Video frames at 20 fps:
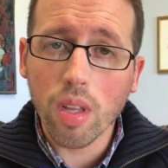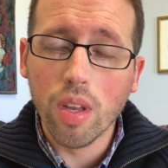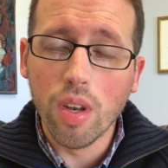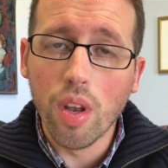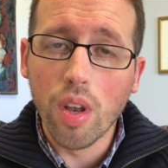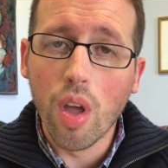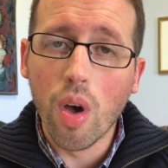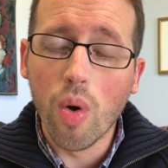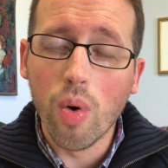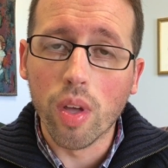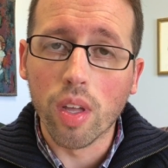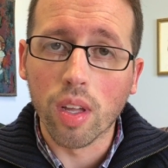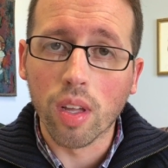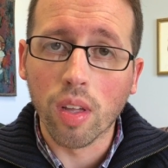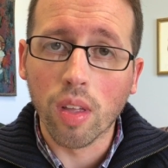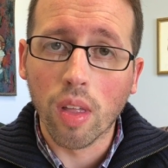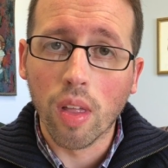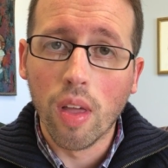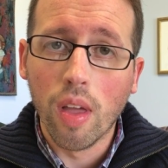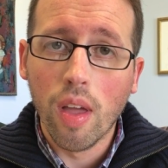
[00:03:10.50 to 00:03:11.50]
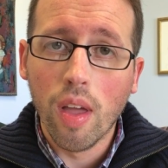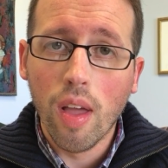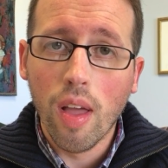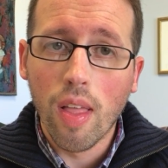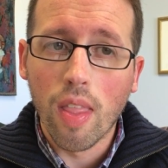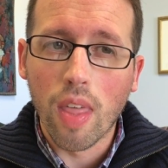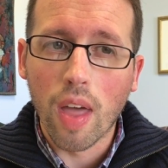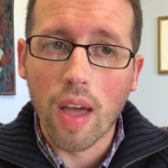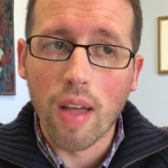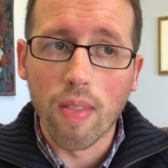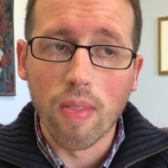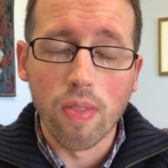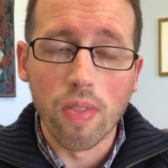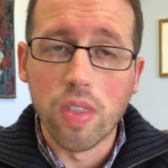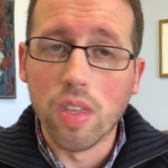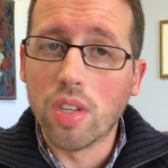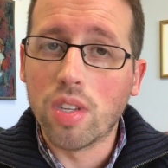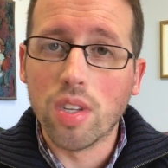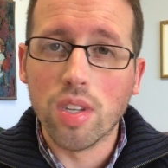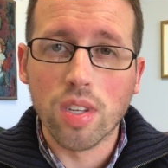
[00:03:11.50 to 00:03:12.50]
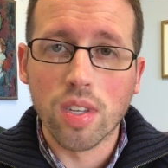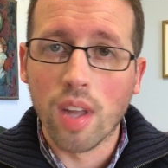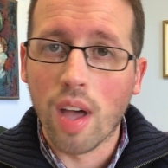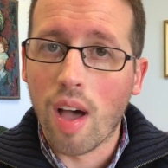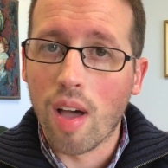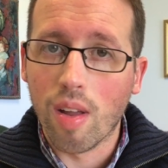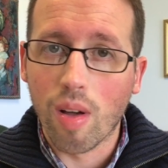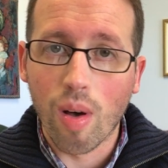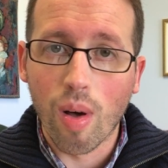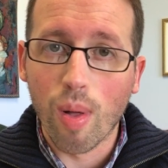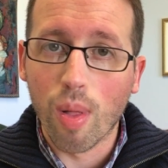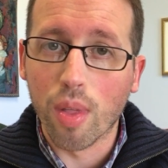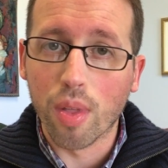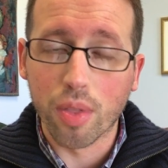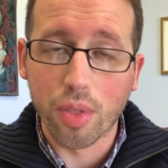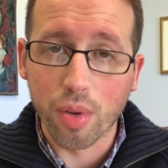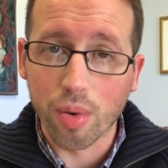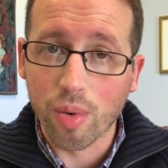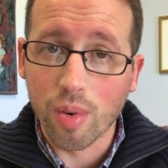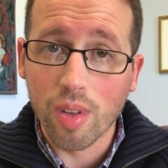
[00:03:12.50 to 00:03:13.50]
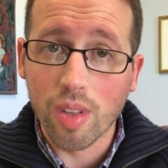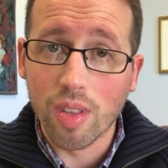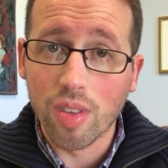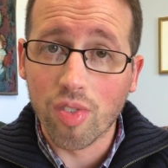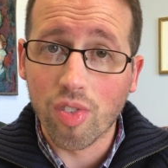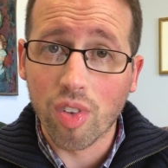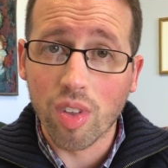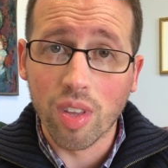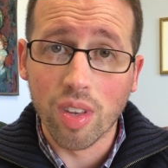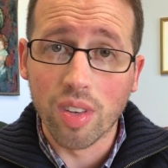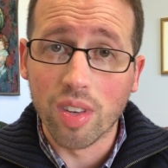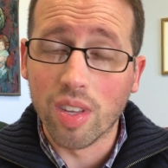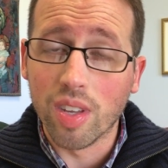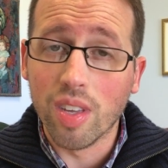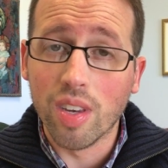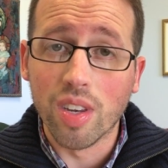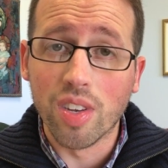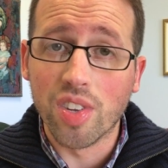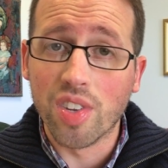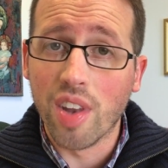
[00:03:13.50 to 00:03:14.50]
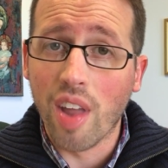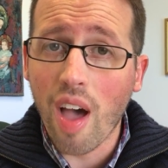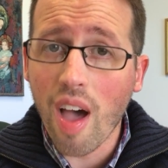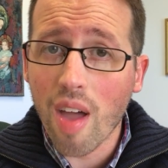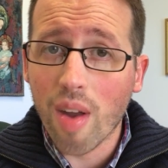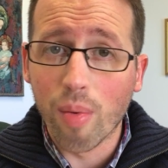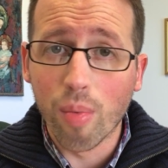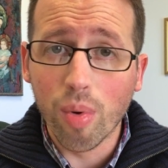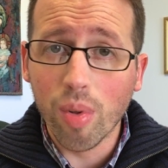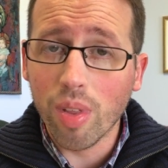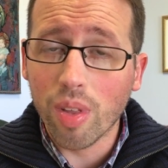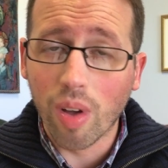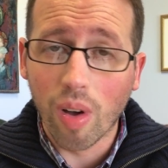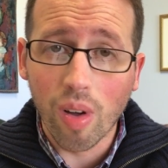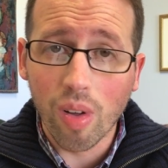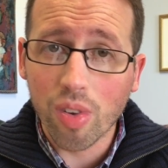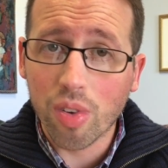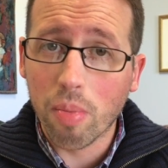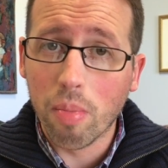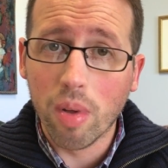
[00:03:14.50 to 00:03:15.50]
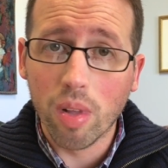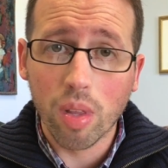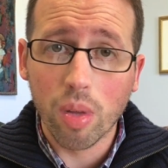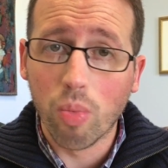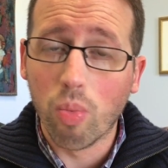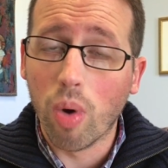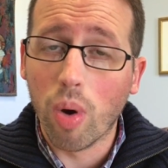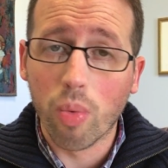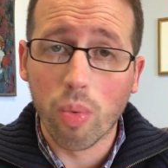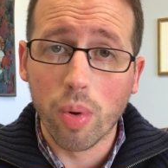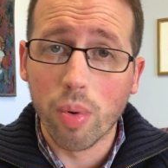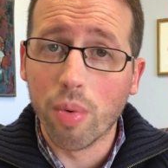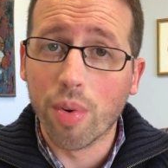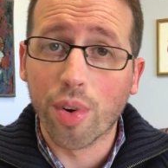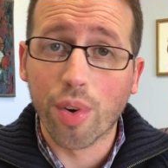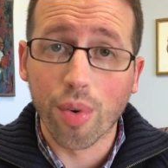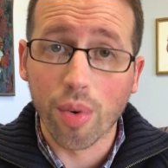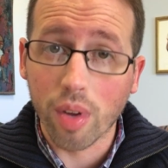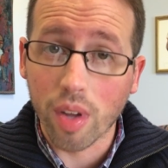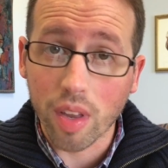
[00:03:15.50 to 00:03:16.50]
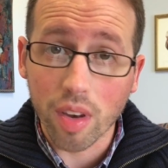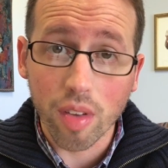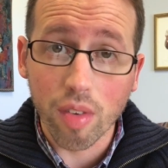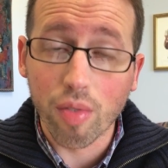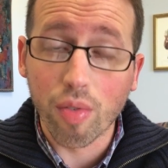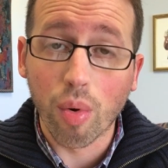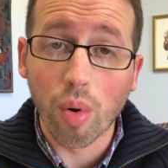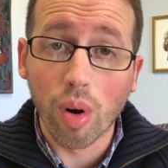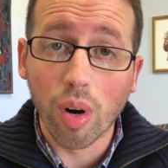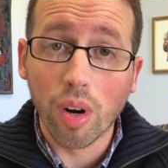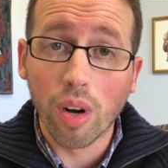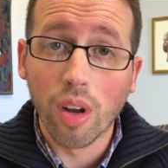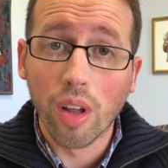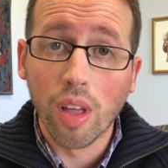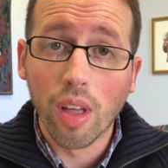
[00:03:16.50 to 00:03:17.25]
knowing that this is not all that there is. Indeed, it's not really ultimately what we were created for.